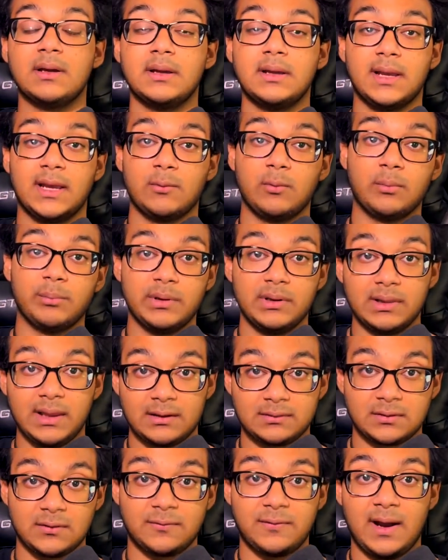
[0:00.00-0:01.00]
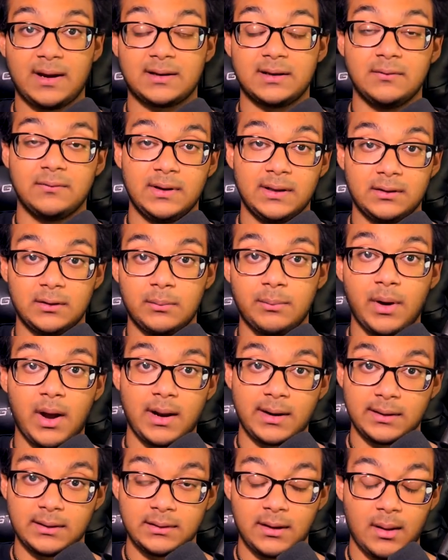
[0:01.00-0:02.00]
it will be less effective in your
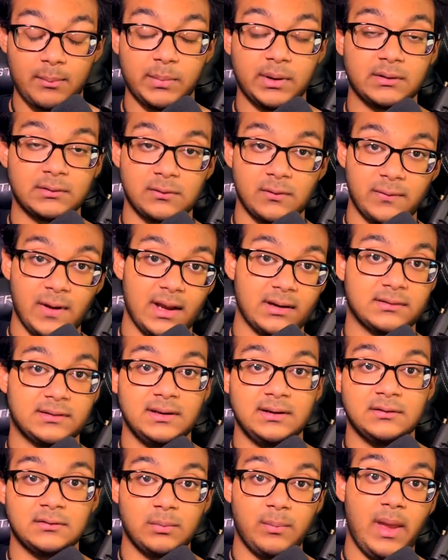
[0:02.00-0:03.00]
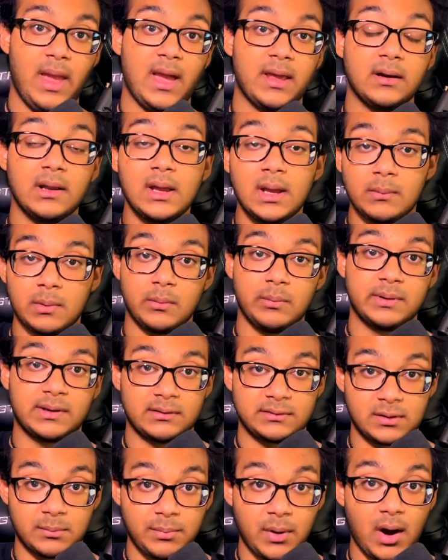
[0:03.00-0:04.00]
body, not because the vaccine's bad, but
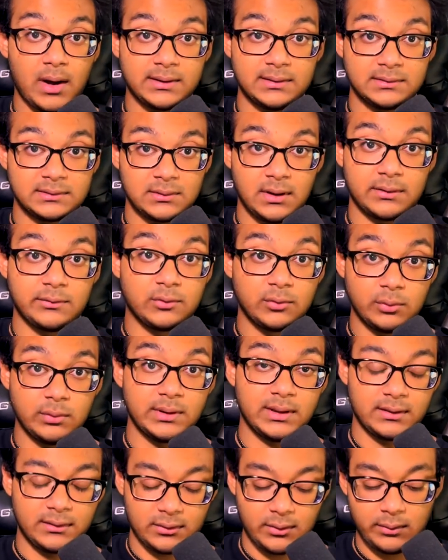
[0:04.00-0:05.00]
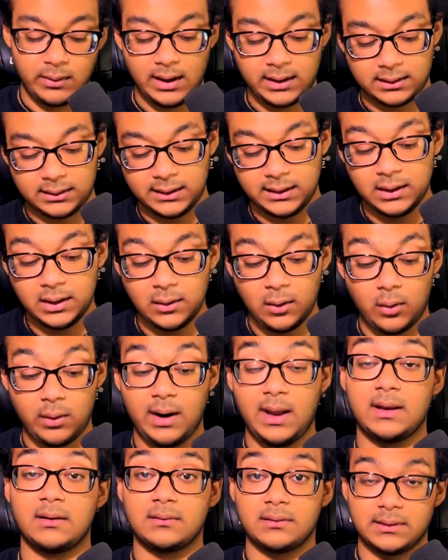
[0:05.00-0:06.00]
because your body's not doing it correctly or
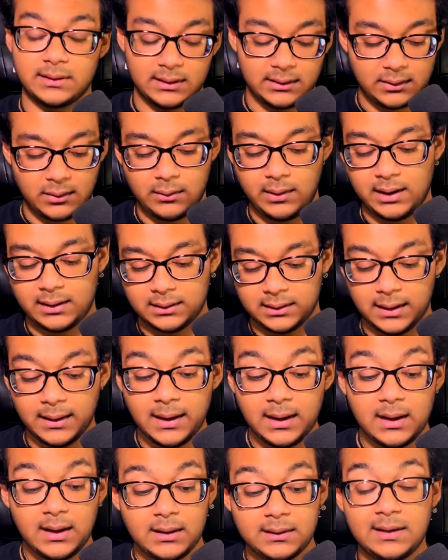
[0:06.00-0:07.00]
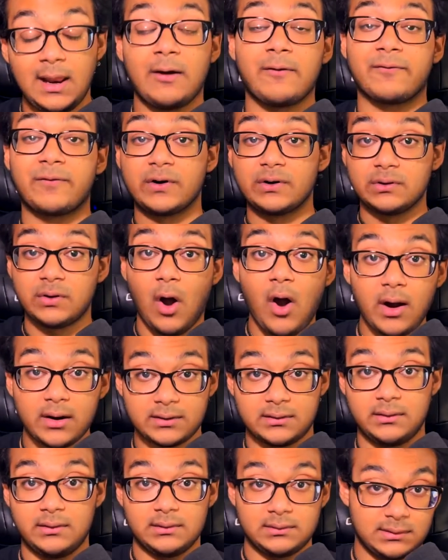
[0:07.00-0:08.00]
handling it correctly. Now, for
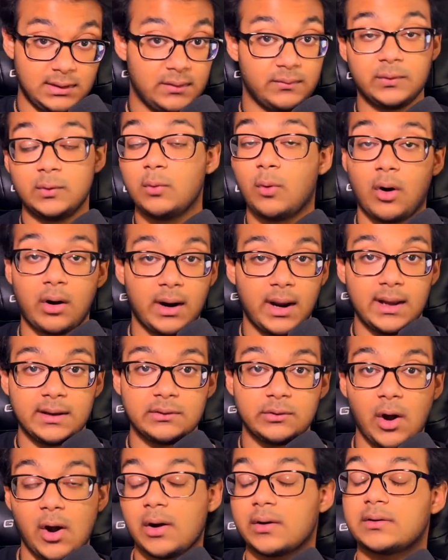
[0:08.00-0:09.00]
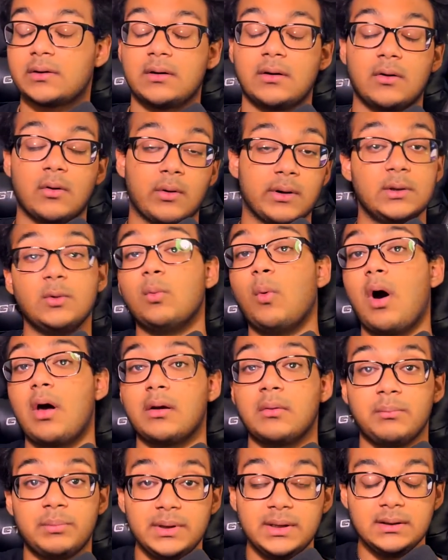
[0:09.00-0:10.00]
doctors, if you are a doctor or you want
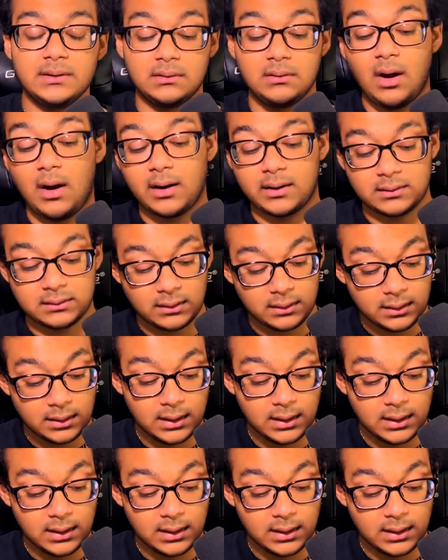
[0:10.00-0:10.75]
to be a doctor,